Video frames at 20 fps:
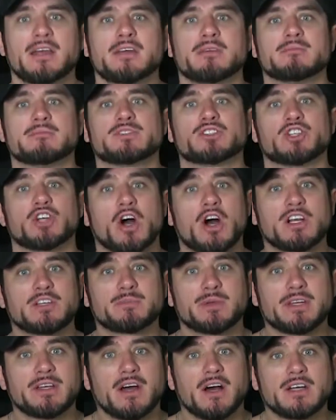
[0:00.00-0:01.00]
am Josh
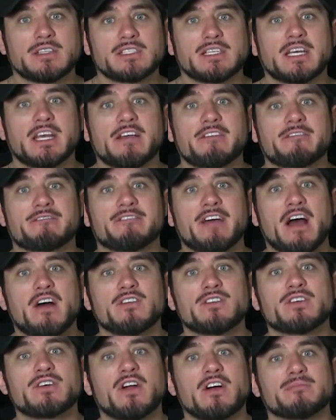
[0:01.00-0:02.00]
Bendoski,
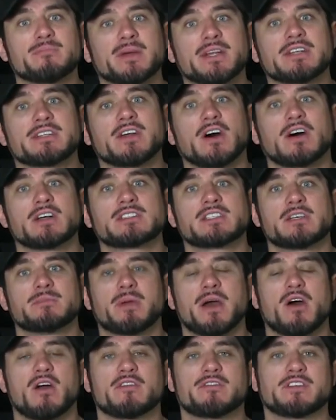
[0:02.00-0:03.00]
founder of
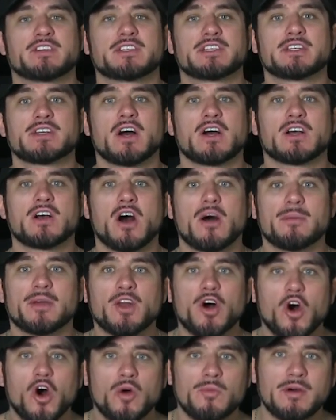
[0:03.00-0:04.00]
BendoskiPowerFishing.com and
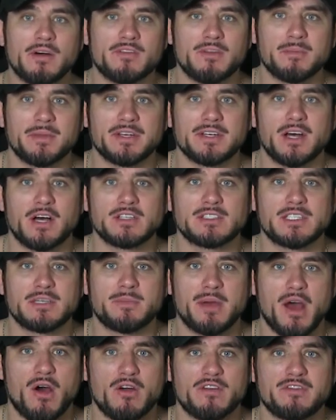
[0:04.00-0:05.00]
home of the Bendoski
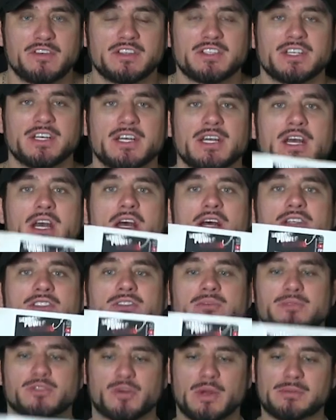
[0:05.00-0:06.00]
Power Fishing
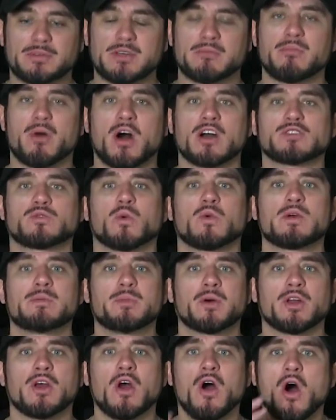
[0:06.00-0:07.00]
subscription box, where we
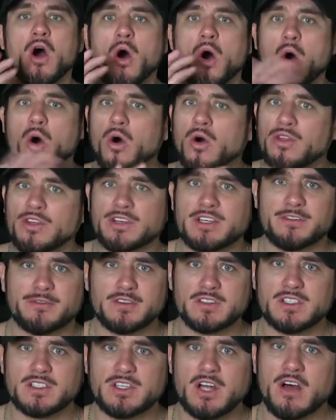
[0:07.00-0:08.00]
put all the
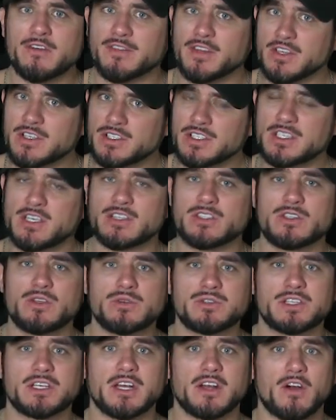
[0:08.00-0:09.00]
different stuff that you see us
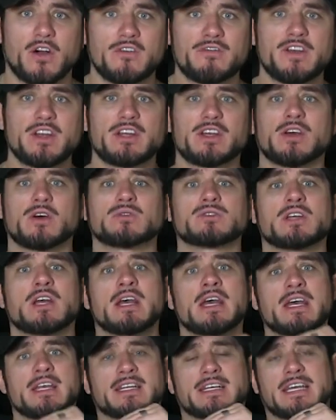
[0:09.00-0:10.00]
using in our videos
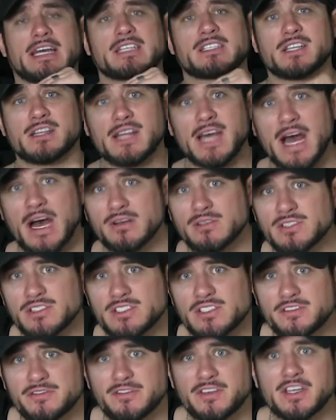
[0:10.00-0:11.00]
to catch
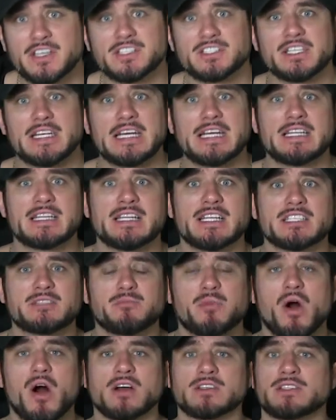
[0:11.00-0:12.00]
thousands of fish in this
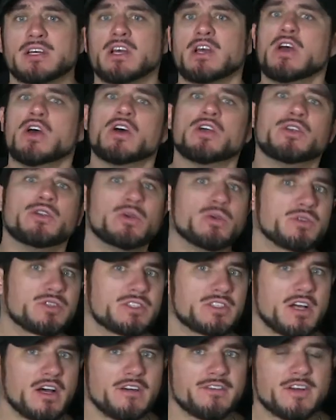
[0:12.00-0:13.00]
box. New
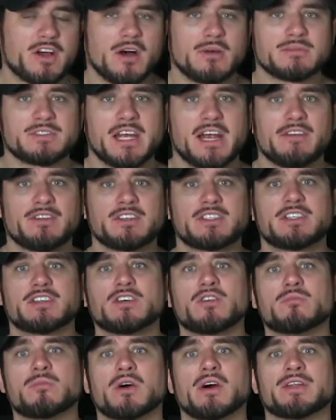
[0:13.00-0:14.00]
stuff comes every
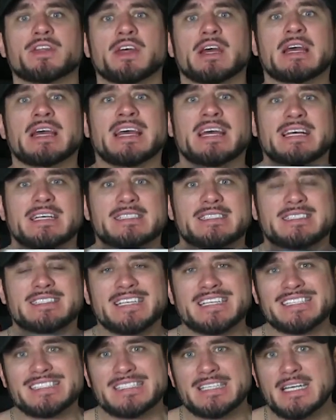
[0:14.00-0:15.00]
single month,
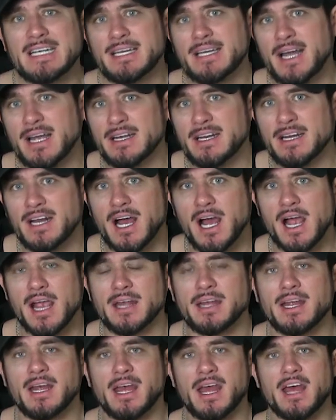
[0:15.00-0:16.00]

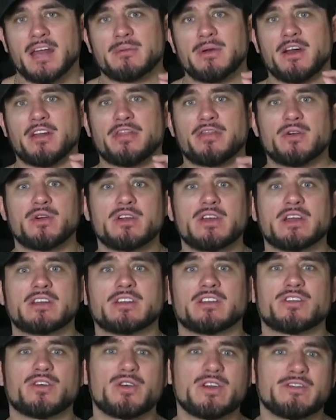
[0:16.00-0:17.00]
$16.99 and about a $30
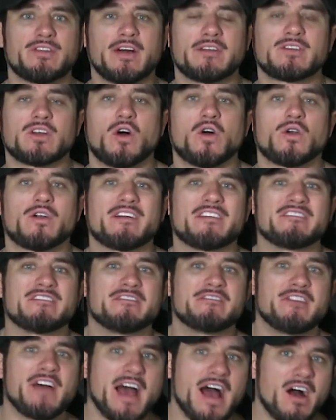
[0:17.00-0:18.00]
to $35
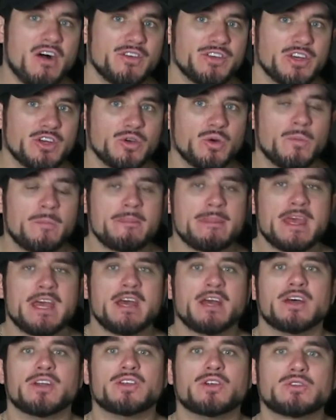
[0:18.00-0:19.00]
value.
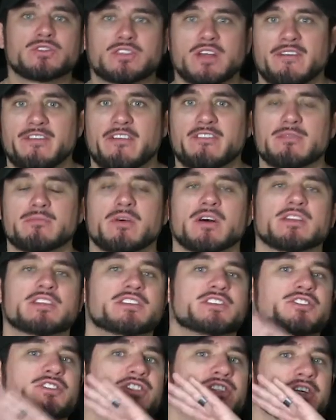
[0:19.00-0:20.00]
New stuff every month
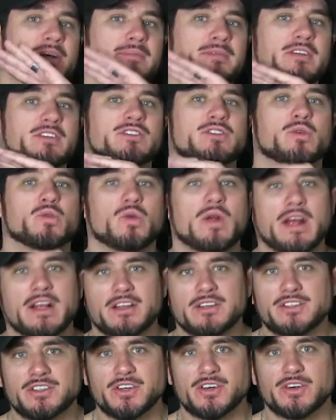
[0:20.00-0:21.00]
shipped
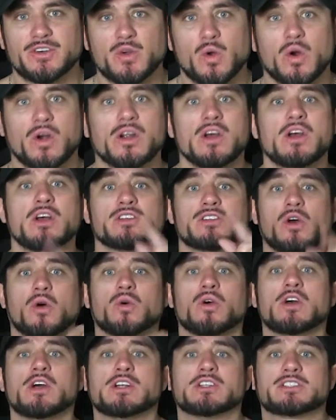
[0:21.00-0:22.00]
directly to your door.
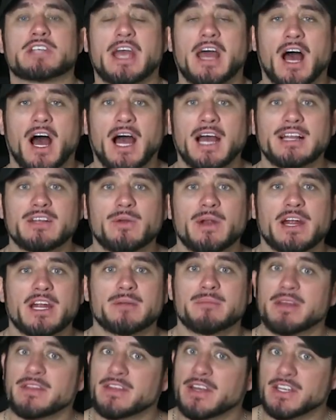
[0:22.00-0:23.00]
So highly
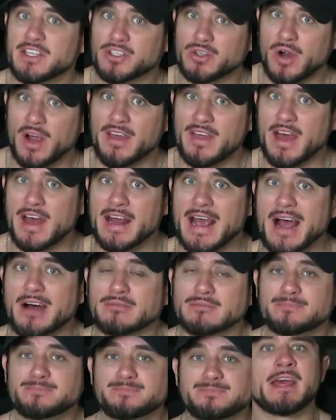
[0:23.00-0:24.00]
recommend that you try that
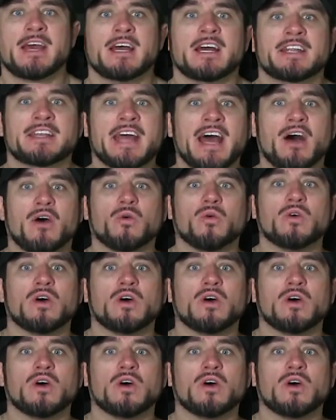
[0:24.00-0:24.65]
out. Now,